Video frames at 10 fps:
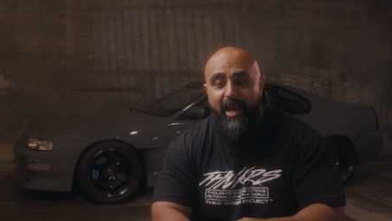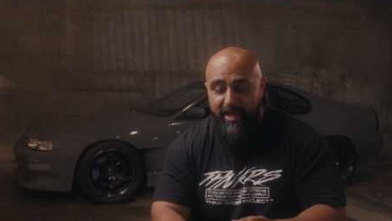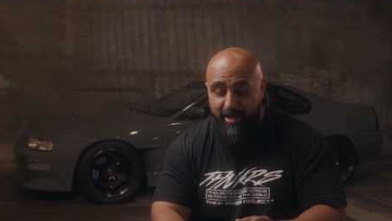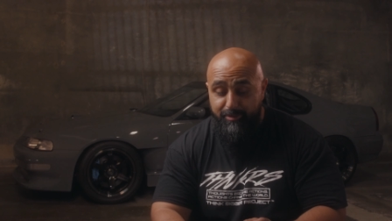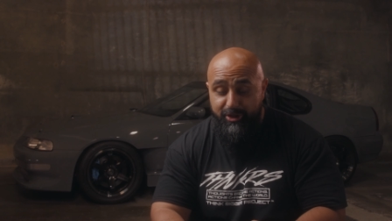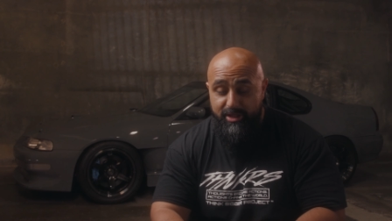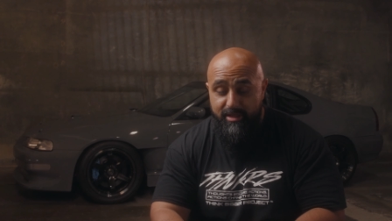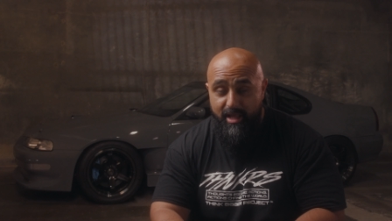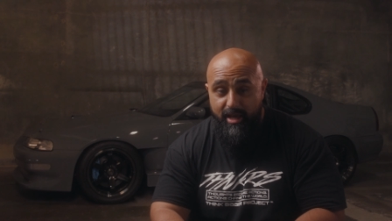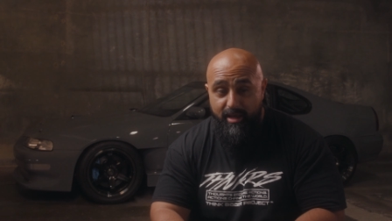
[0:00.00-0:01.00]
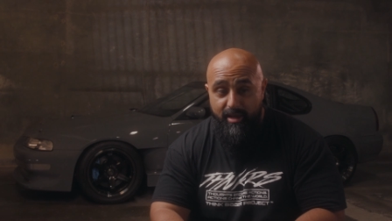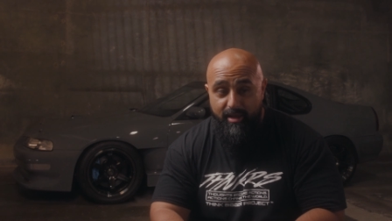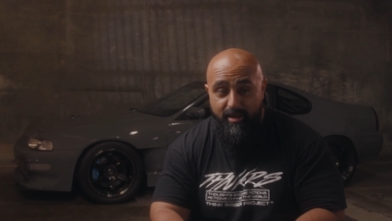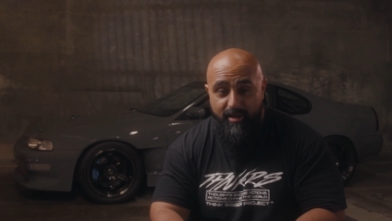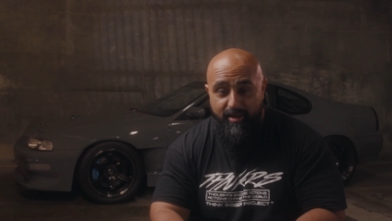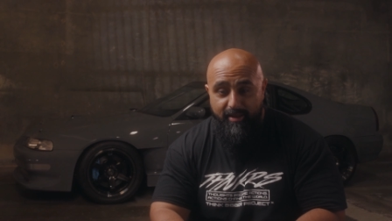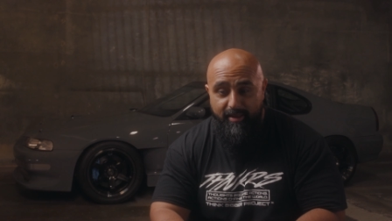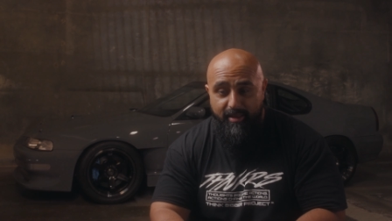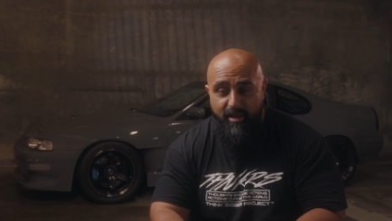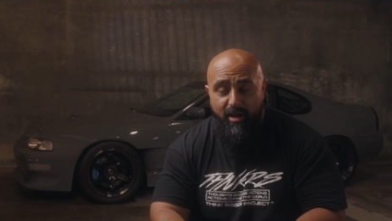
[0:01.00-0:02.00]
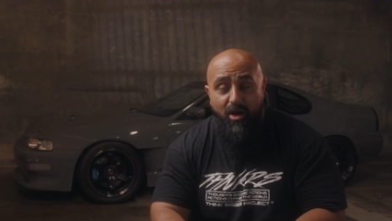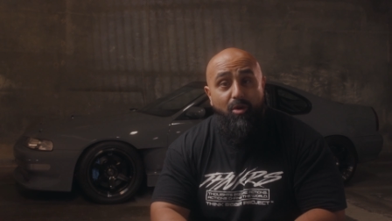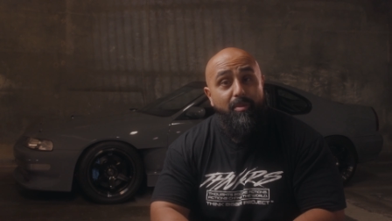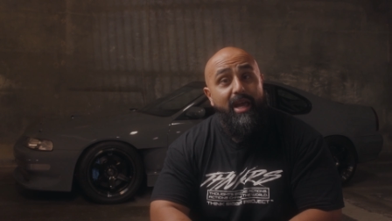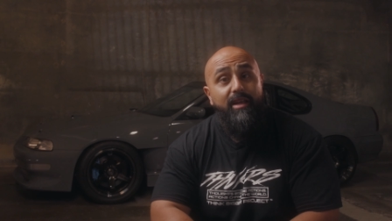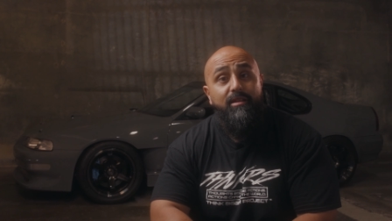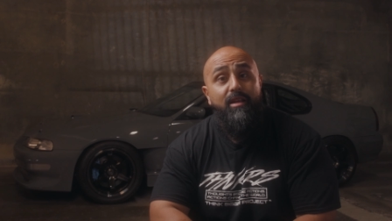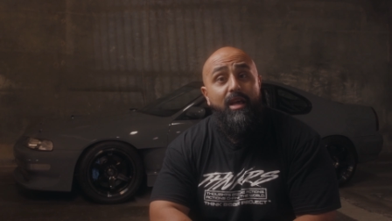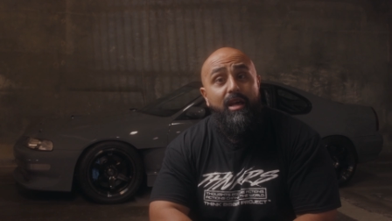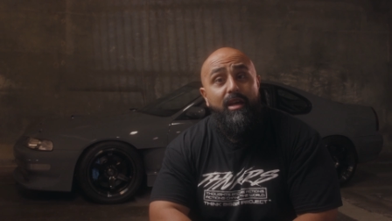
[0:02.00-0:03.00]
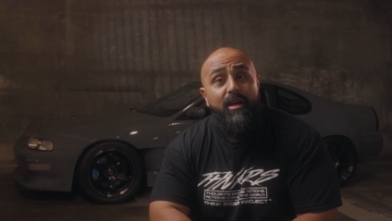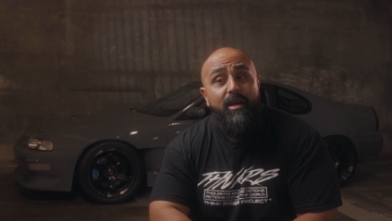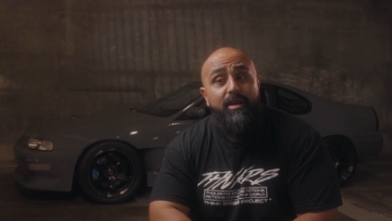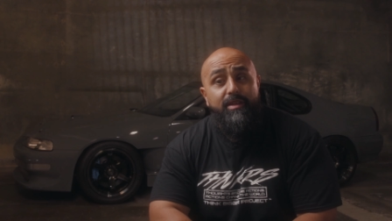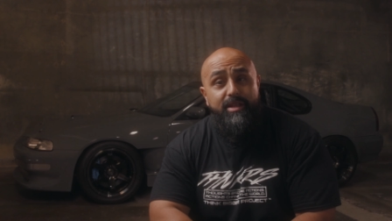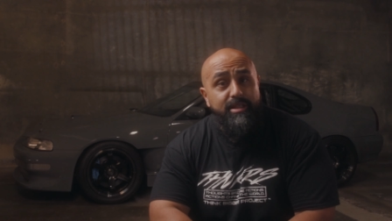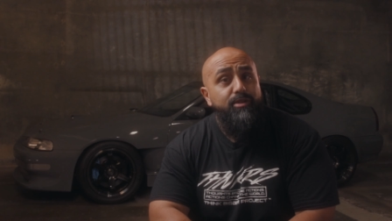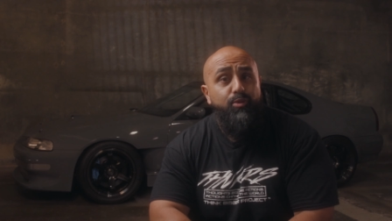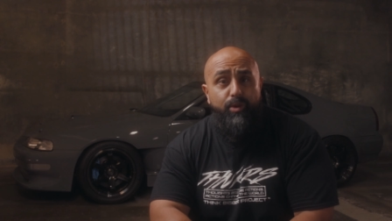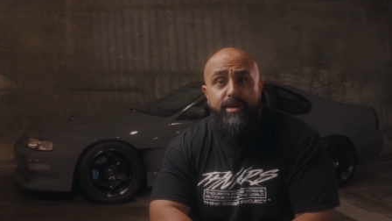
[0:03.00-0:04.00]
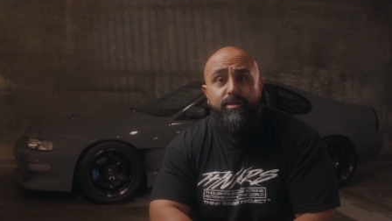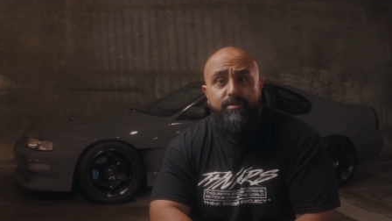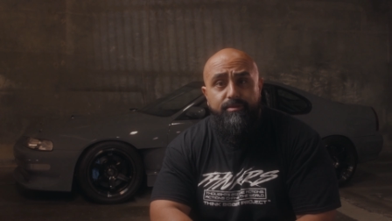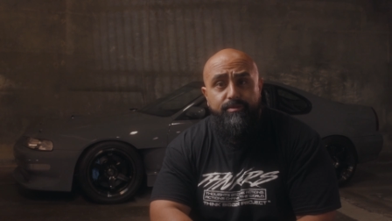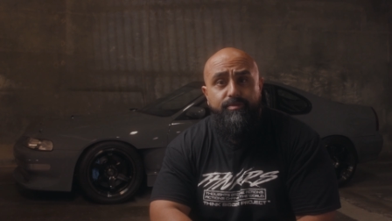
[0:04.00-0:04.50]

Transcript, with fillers: And I'm just like, Oh man, this is real.